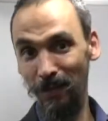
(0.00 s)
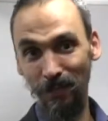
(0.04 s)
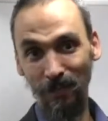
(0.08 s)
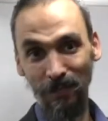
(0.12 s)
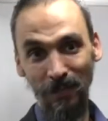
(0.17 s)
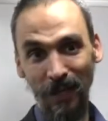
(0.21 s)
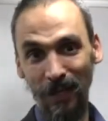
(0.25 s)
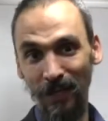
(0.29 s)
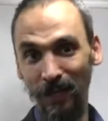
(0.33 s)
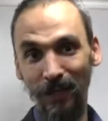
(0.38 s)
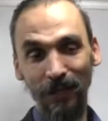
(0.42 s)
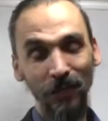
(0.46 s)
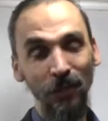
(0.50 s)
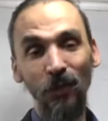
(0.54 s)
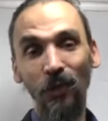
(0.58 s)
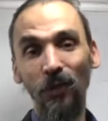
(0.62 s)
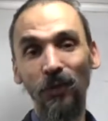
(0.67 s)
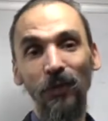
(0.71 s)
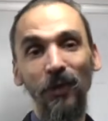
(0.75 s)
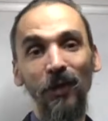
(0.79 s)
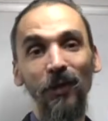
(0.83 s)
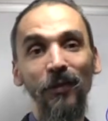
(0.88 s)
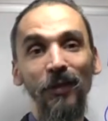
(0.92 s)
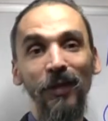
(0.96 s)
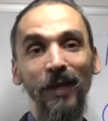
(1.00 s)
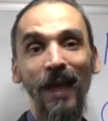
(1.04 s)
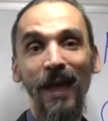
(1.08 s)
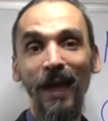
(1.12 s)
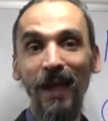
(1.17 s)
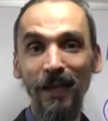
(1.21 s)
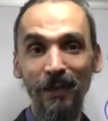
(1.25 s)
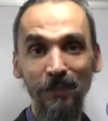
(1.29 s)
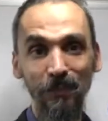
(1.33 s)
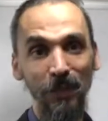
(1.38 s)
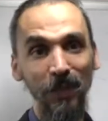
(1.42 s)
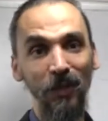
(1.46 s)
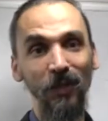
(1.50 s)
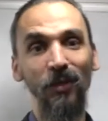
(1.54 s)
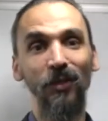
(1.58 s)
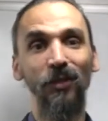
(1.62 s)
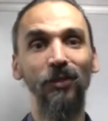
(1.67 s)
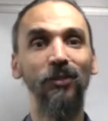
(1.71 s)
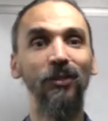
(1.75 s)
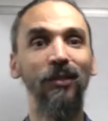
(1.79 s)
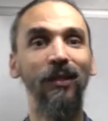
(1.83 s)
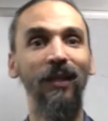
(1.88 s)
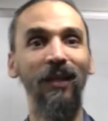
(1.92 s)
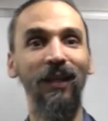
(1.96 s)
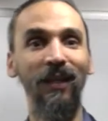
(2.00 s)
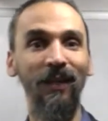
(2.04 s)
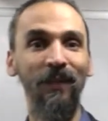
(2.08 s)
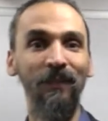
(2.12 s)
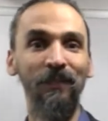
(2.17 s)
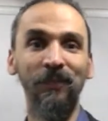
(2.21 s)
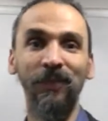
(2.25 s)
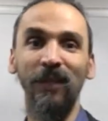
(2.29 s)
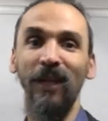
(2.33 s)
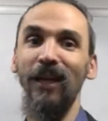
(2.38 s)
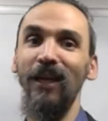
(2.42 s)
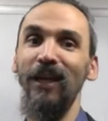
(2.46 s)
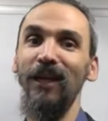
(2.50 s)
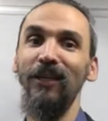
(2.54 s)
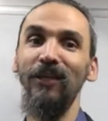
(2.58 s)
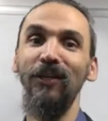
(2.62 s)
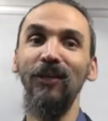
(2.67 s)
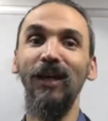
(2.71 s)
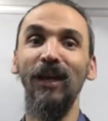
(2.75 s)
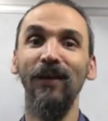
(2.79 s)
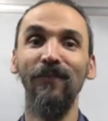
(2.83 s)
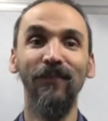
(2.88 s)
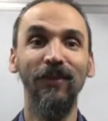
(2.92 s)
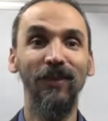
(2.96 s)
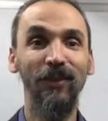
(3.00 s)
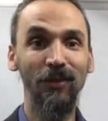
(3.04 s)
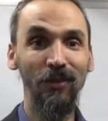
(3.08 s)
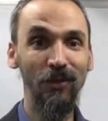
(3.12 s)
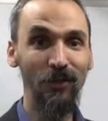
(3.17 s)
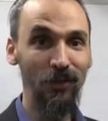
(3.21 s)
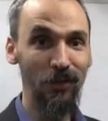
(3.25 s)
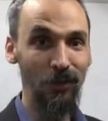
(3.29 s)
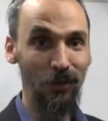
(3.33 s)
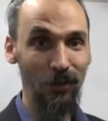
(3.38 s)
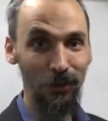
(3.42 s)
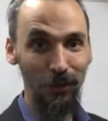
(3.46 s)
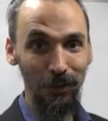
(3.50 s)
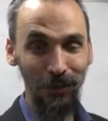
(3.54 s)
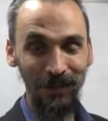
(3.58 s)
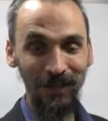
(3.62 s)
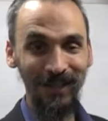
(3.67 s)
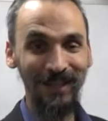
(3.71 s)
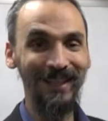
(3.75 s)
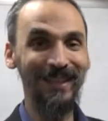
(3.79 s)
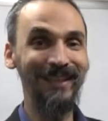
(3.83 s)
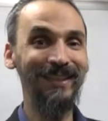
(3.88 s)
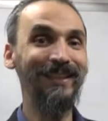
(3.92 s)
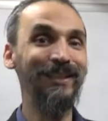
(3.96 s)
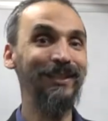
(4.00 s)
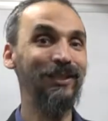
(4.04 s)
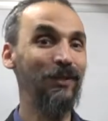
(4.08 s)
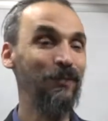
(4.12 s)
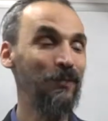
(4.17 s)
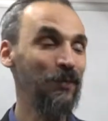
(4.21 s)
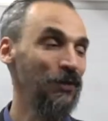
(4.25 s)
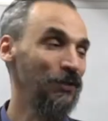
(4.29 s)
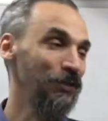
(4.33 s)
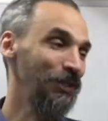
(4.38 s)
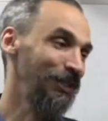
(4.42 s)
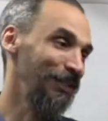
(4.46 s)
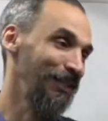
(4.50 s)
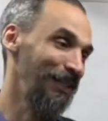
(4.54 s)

not the other guy, because you have video testimonials